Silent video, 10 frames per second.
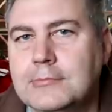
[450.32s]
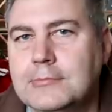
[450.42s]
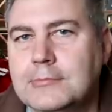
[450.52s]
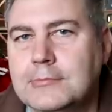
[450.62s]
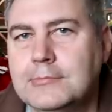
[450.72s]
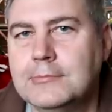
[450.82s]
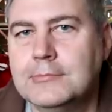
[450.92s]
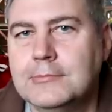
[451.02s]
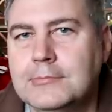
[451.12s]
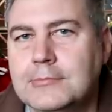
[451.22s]

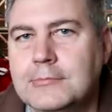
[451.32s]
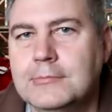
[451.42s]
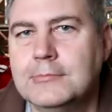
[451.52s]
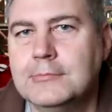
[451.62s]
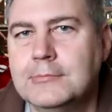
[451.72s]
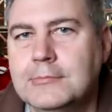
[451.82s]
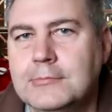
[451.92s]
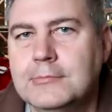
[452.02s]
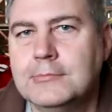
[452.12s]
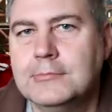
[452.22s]

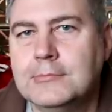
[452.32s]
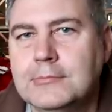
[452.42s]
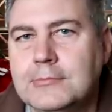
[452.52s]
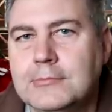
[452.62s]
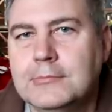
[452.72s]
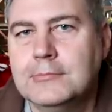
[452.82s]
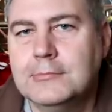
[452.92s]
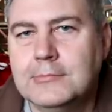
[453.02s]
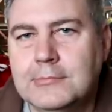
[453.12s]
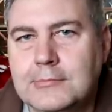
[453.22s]

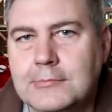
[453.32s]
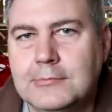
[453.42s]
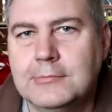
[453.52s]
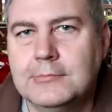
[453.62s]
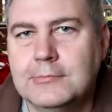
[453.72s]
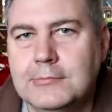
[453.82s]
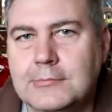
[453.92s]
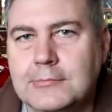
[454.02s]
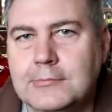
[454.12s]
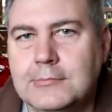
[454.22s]

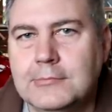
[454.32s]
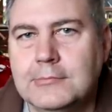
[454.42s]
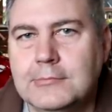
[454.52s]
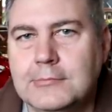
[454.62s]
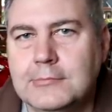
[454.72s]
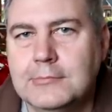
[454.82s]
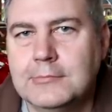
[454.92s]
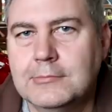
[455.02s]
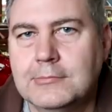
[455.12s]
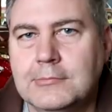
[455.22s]

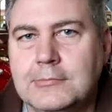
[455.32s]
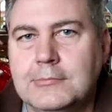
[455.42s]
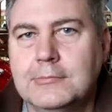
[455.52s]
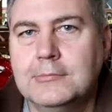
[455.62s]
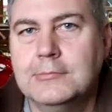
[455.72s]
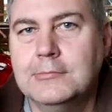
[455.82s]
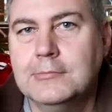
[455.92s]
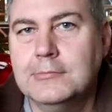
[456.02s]
This person isn't speaking.